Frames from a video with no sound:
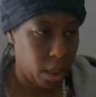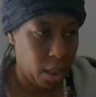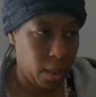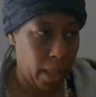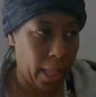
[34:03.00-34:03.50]

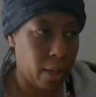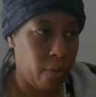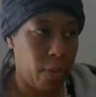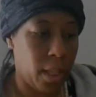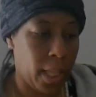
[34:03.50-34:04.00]
Like you
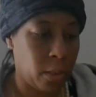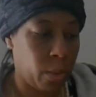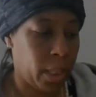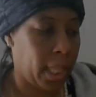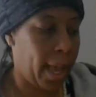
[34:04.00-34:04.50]
feel that's
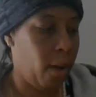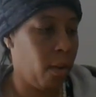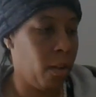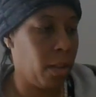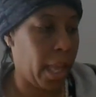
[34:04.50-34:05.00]
what that
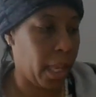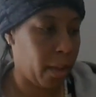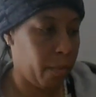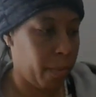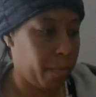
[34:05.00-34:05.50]
whole like
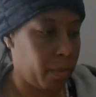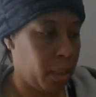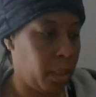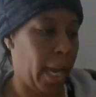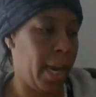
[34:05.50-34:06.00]

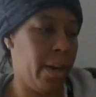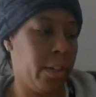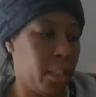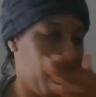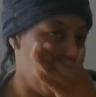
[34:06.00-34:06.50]
desire
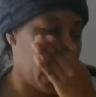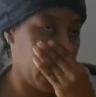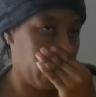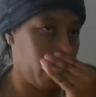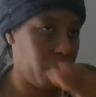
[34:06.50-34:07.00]
to be
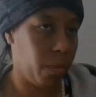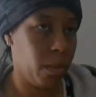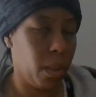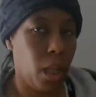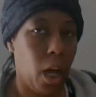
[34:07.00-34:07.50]

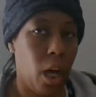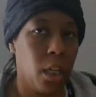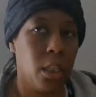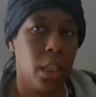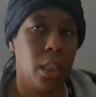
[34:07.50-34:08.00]

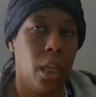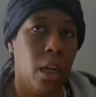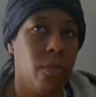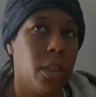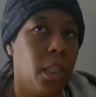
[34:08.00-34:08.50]
hugged and
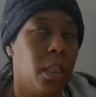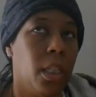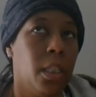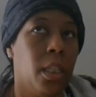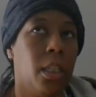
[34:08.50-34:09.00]
loved and
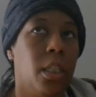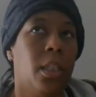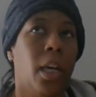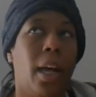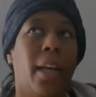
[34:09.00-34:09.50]
it it's
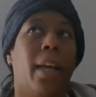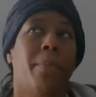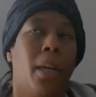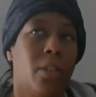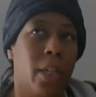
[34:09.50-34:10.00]
not like I'm
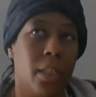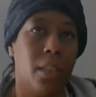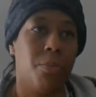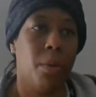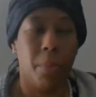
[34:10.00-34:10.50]
not trying to
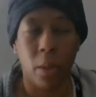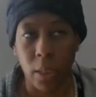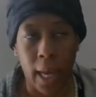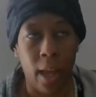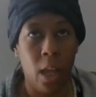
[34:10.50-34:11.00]
promote
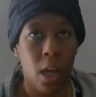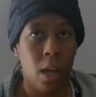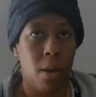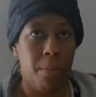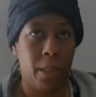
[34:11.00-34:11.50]
that,
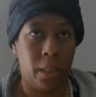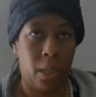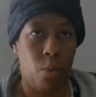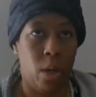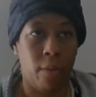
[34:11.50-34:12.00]
but it's like
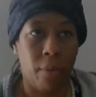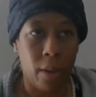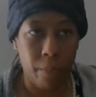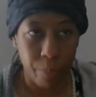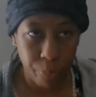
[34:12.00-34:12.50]
what if a
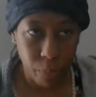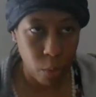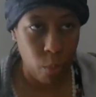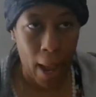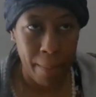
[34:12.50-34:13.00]

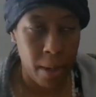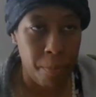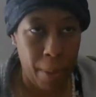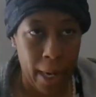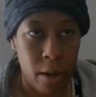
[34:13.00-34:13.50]
rabid
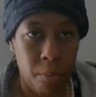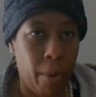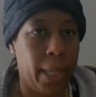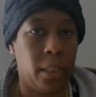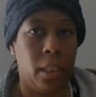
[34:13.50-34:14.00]
bear
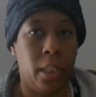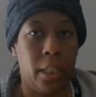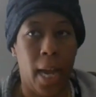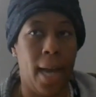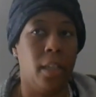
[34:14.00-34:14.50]
breaks into your
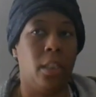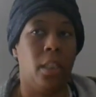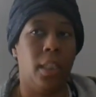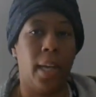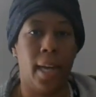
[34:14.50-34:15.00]
house and
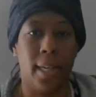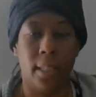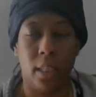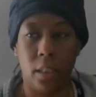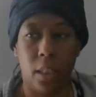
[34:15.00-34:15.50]
the guy
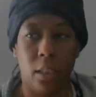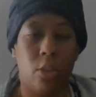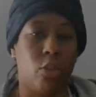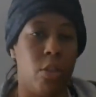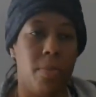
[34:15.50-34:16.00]
you're
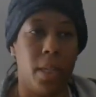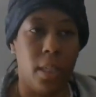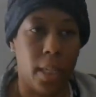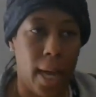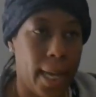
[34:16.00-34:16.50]
screaming and the
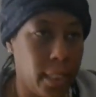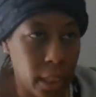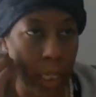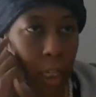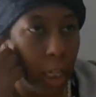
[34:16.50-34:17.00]
guy's like